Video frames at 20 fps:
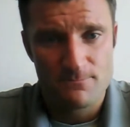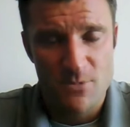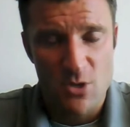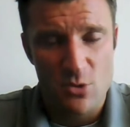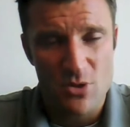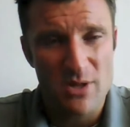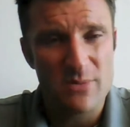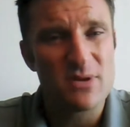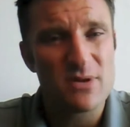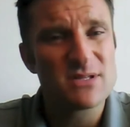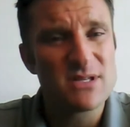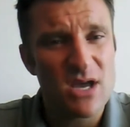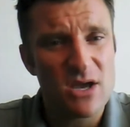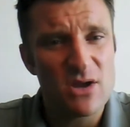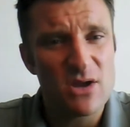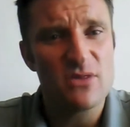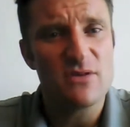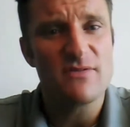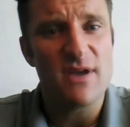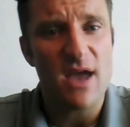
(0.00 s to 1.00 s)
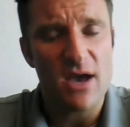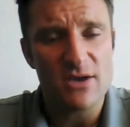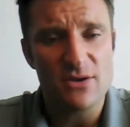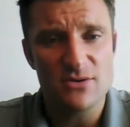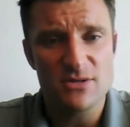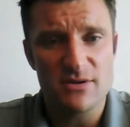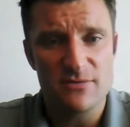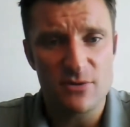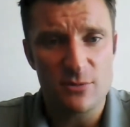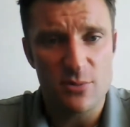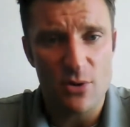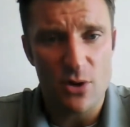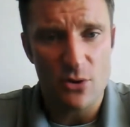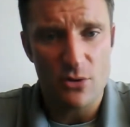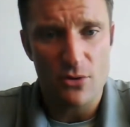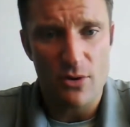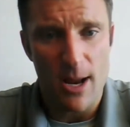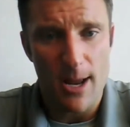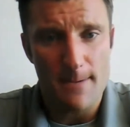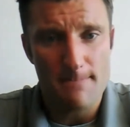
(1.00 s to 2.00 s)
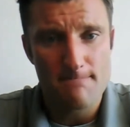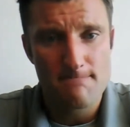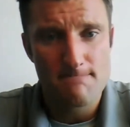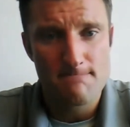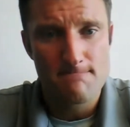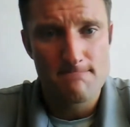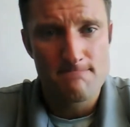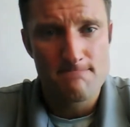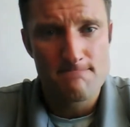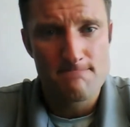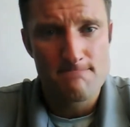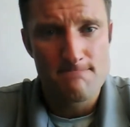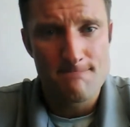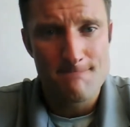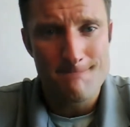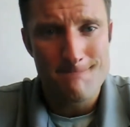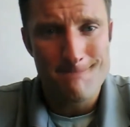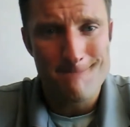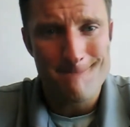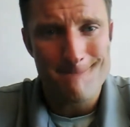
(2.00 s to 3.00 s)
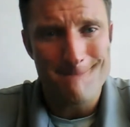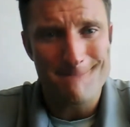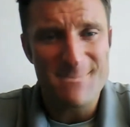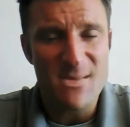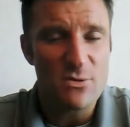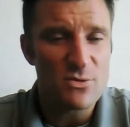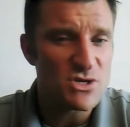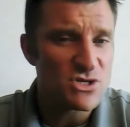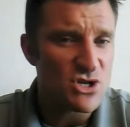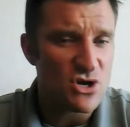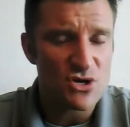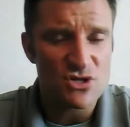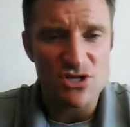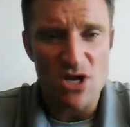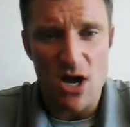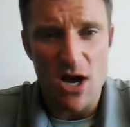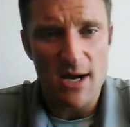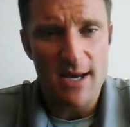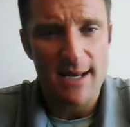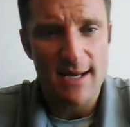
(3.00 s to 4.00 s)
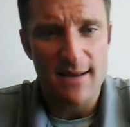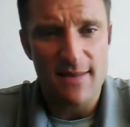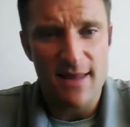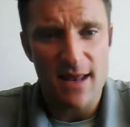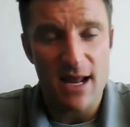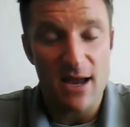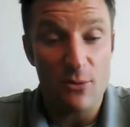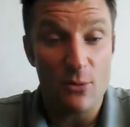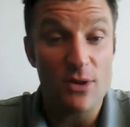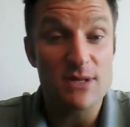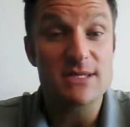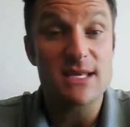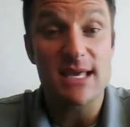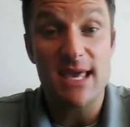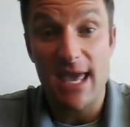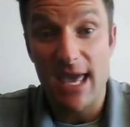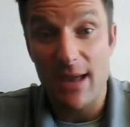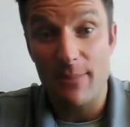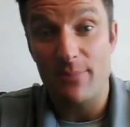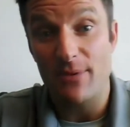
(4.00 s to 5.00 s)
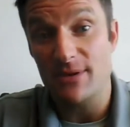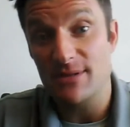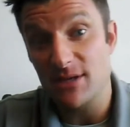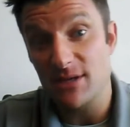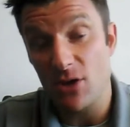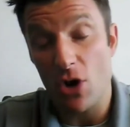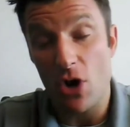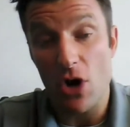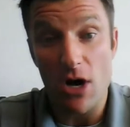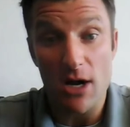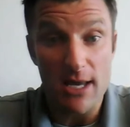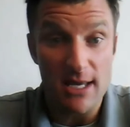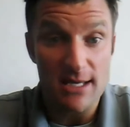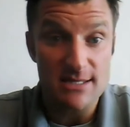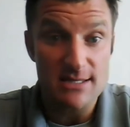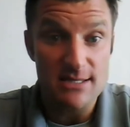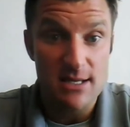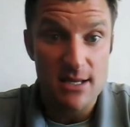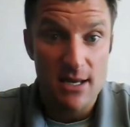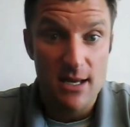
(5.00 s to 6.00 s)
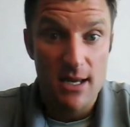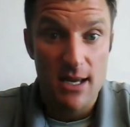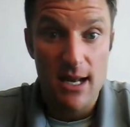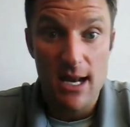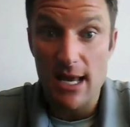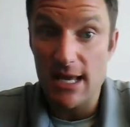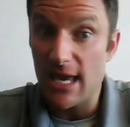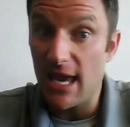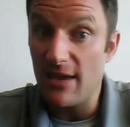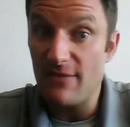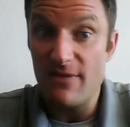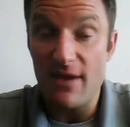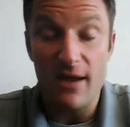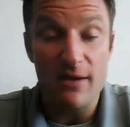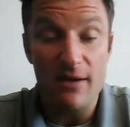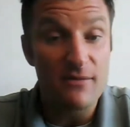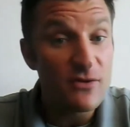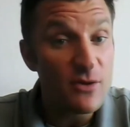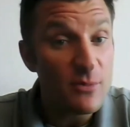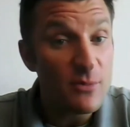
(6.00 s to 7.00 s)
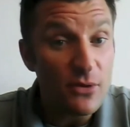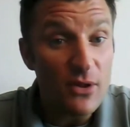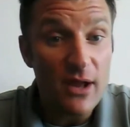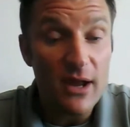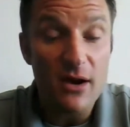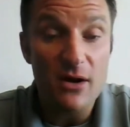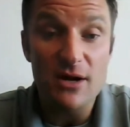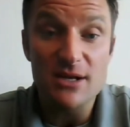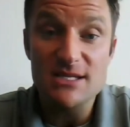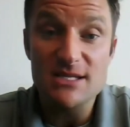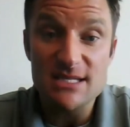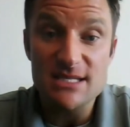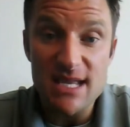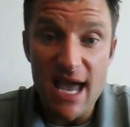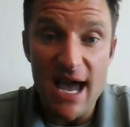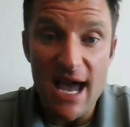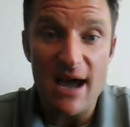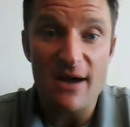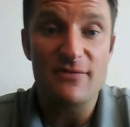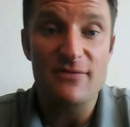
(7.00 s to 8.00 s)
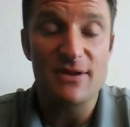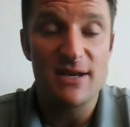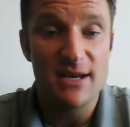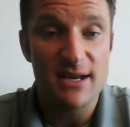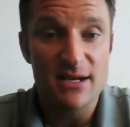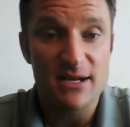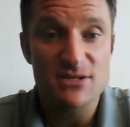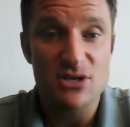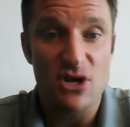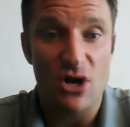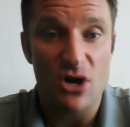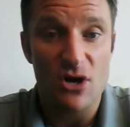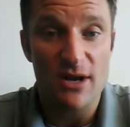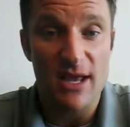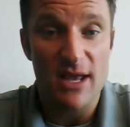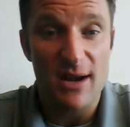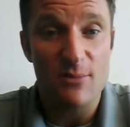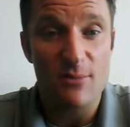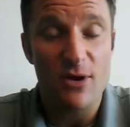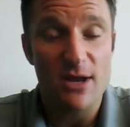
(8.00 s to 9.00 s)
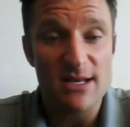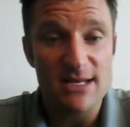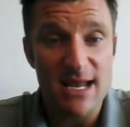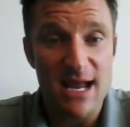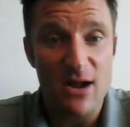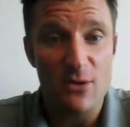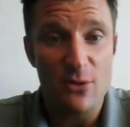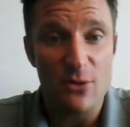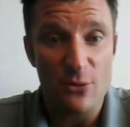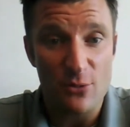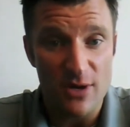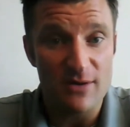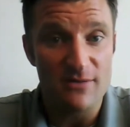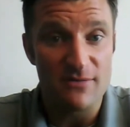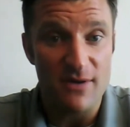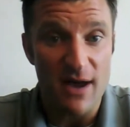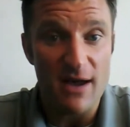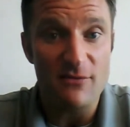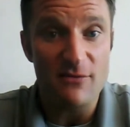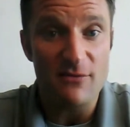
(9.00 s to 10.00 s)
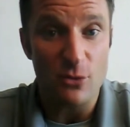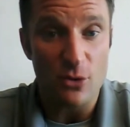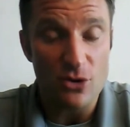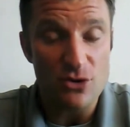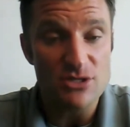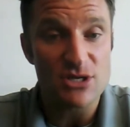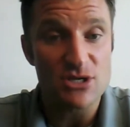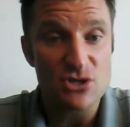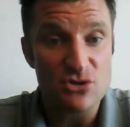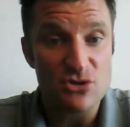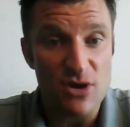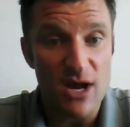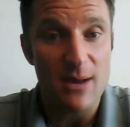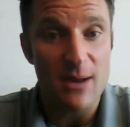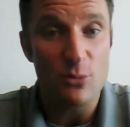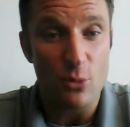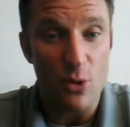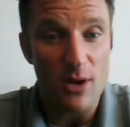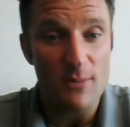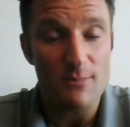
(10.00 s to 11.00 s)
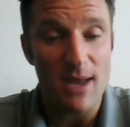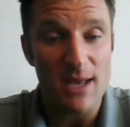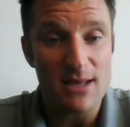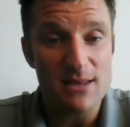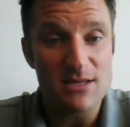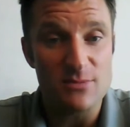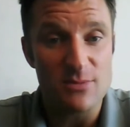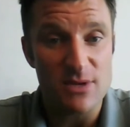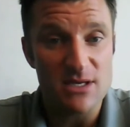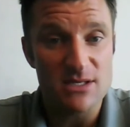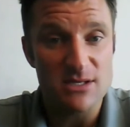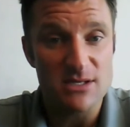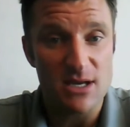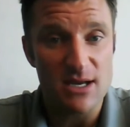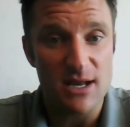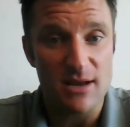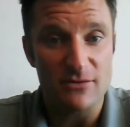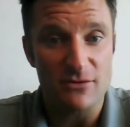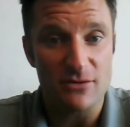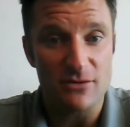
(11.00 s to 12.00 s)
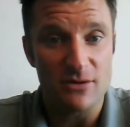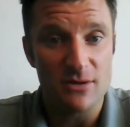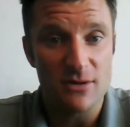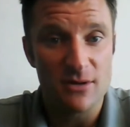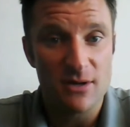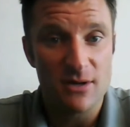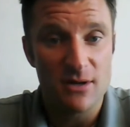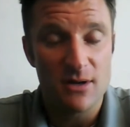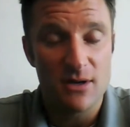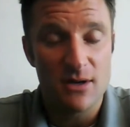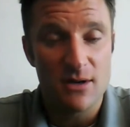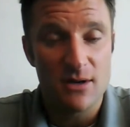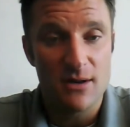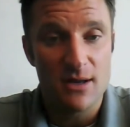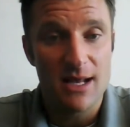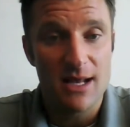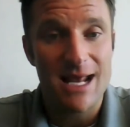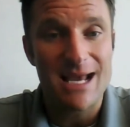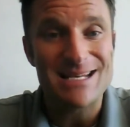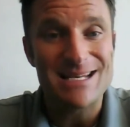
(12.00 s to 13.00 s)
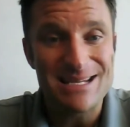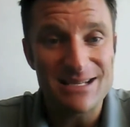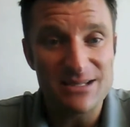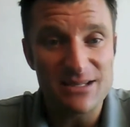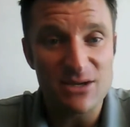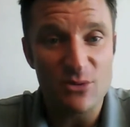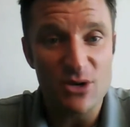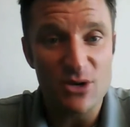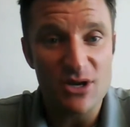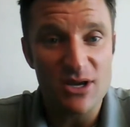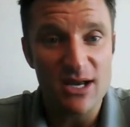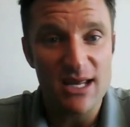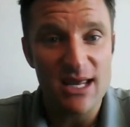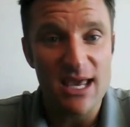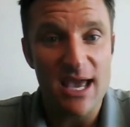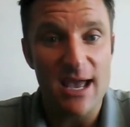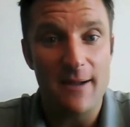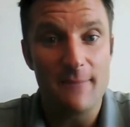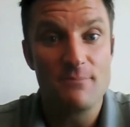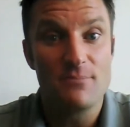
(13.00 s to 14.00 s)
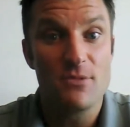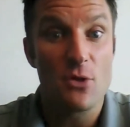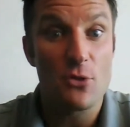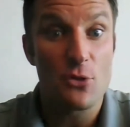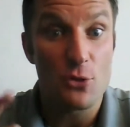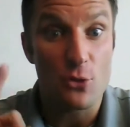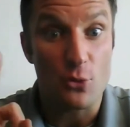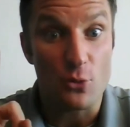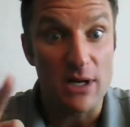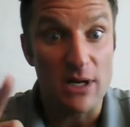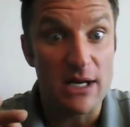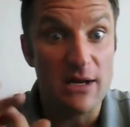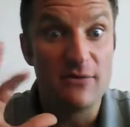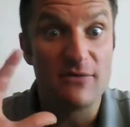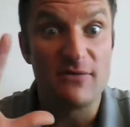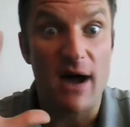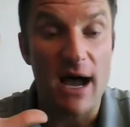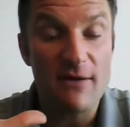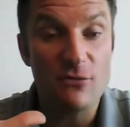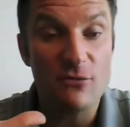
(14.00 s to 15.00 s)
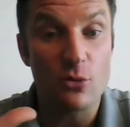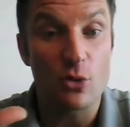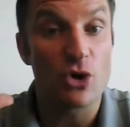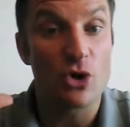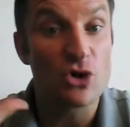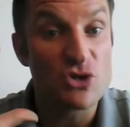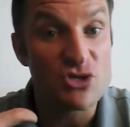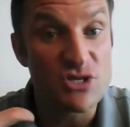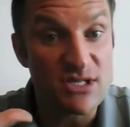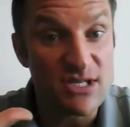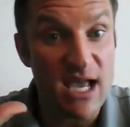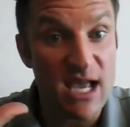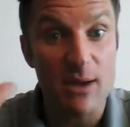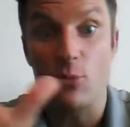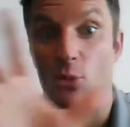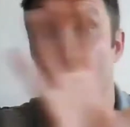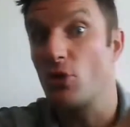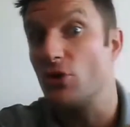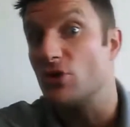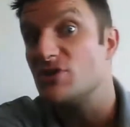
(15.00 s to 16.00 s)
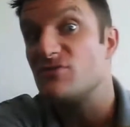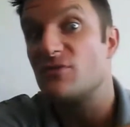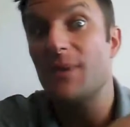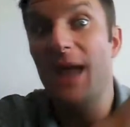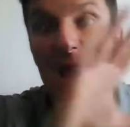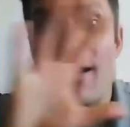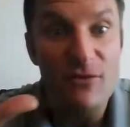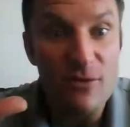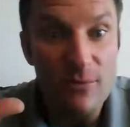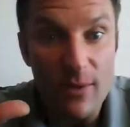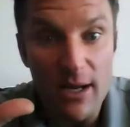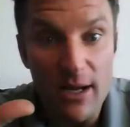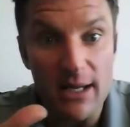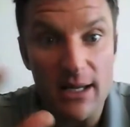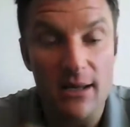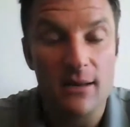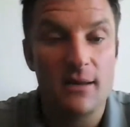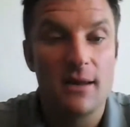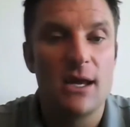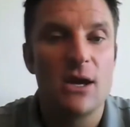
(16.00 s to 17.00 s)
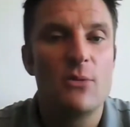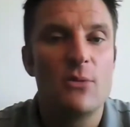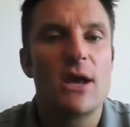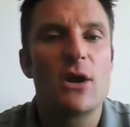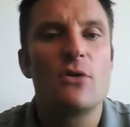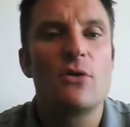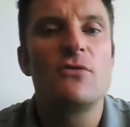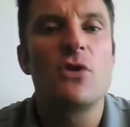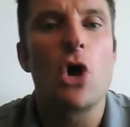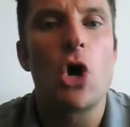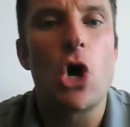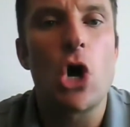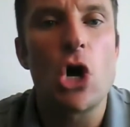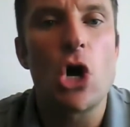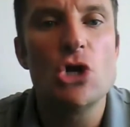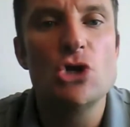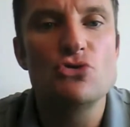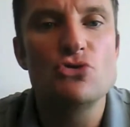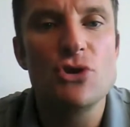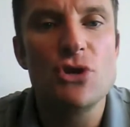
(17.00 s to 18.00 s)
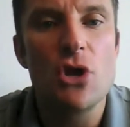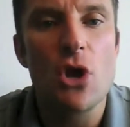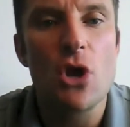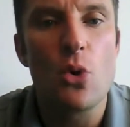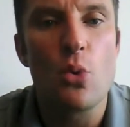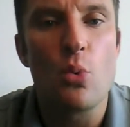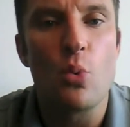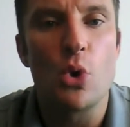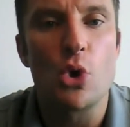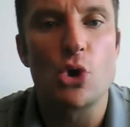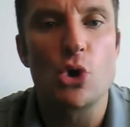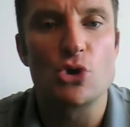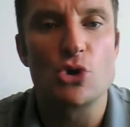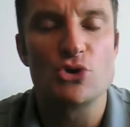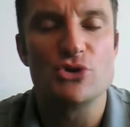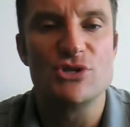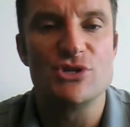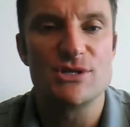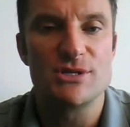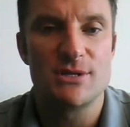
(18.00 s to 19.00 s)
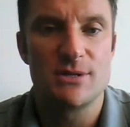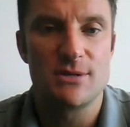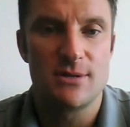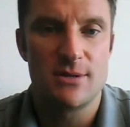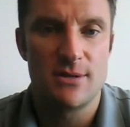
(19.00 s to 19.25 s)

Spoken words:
Would they be able to tell you the values of your program? And we started talking, and then I went to campus in August, and I gave every player and staff an index card and had them write down 3 to 5 words that described what it meant to be a Sun Devil. And ideally, what are you going to get? 3 to 5 words, the same words from everybody. We had over 100 words.